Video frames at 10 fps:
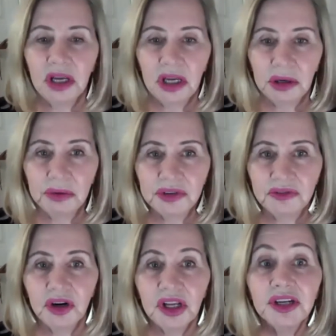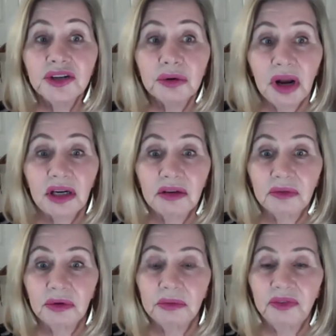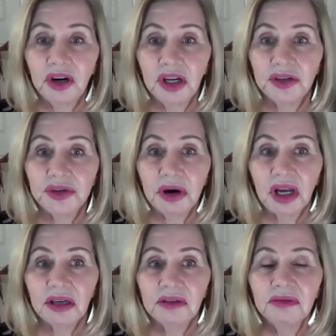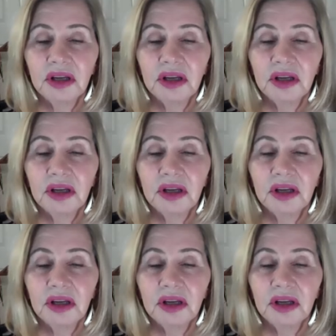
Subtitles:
it was a very interactive group, very interactive.